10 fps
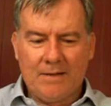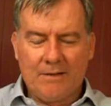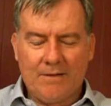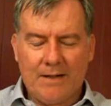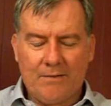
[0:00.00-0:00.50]

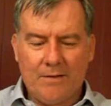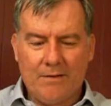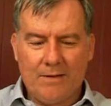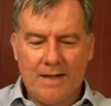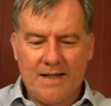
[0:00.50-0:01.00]
great
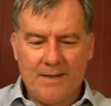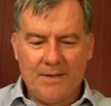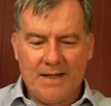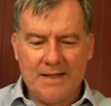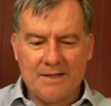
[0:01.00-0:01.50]

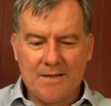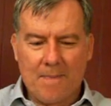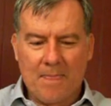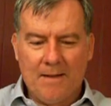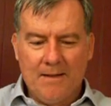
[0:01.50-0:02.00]
academic years.
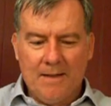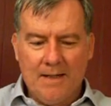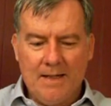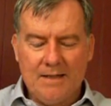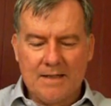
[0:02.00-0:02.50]

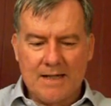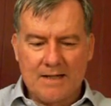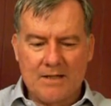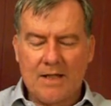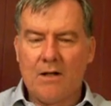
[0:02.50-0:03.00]
He
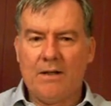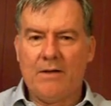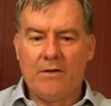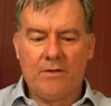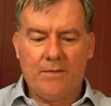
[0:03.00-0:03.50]
discusses the whole
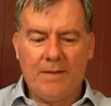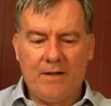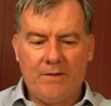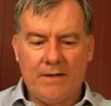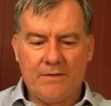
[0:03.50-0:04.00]
area at
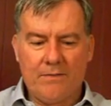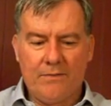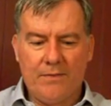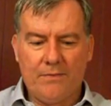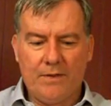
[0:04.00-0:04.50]
paragraphs
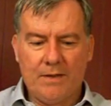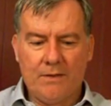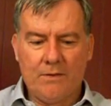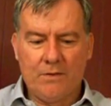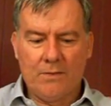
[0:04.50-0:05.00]

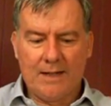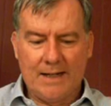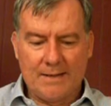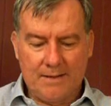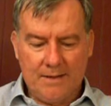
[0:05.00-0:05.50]

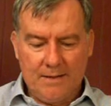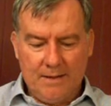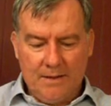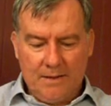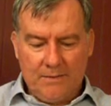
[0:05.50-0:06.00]
15.218
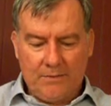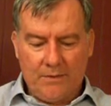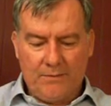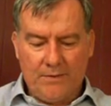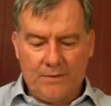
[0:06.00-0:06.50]
through
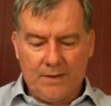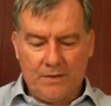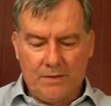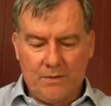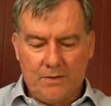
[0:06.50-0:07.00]
to
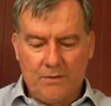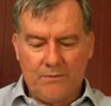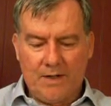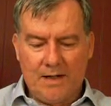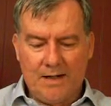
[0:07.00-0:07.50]

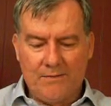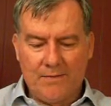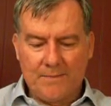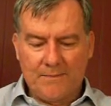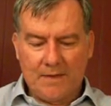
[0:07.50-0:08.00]
15.225.
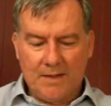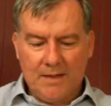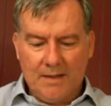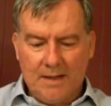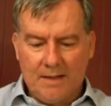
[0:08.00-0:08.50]

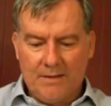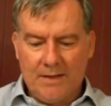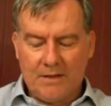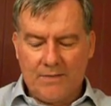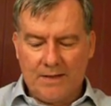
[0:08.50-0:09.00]
And I
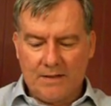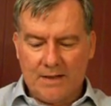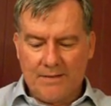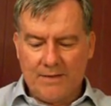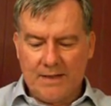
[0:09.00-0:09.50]
think it's fair to
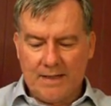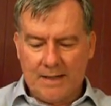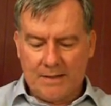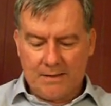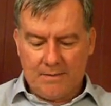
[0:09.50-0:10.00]
say that he
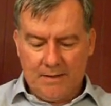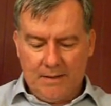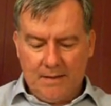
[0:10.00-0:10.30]
takes a